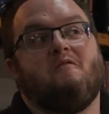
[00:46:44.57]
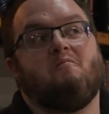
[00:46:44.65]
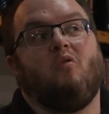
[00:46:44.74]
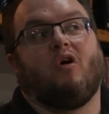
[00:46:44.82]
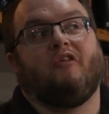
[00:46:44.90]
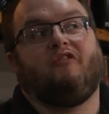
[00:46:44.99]

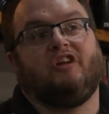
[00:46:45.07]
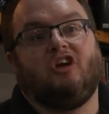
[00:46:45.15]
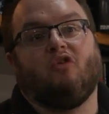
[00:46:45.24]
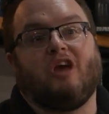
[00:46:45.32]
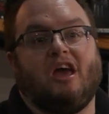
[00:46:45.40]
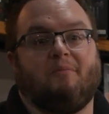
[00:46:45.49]
more
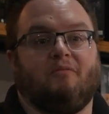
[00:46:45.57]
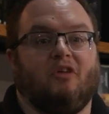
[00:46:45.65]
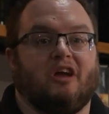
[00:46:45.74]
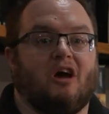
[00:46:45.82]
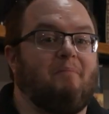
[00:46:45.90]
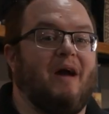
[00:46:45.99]
video game,
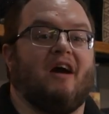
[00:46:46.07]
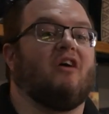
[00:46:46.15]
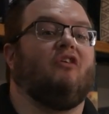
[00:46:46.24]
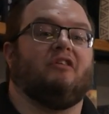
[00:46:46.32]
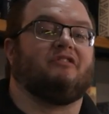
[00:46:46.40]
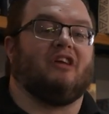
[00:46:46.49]
like,
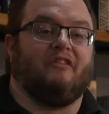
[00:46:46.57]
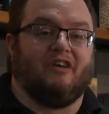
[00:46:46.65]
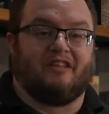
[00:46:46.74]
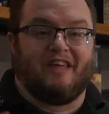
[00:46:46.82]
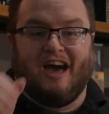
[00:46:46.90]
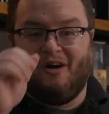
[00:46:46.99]
apparel and stuff
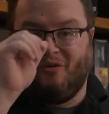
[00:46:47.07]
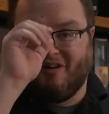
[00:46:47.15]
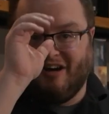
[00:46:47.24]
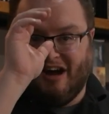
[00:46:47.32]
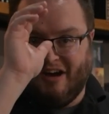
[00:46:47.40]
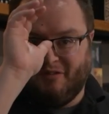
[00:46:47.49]
like that,
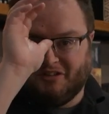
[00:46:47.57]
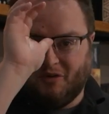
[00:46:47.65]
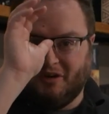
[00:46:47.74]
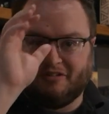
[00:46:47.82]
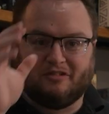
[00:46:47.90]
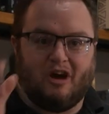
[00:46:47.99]
where I
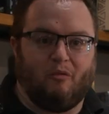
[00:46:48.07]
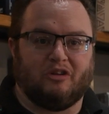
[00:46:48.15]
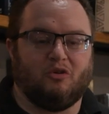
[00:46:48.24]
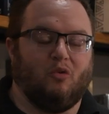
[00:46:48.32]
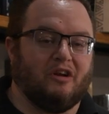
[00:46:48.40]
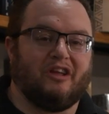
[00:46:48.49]

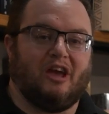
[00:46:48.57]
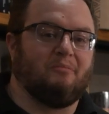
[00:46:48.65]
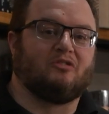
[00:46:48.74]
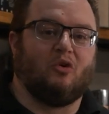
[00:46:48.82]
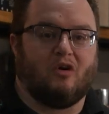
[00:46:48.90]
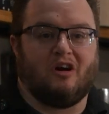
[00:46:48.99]
went to one
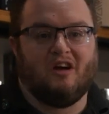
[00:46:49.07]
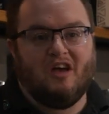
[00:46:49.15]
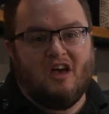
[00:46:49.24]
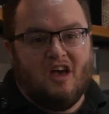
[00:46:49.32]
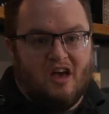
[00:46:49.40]
game store.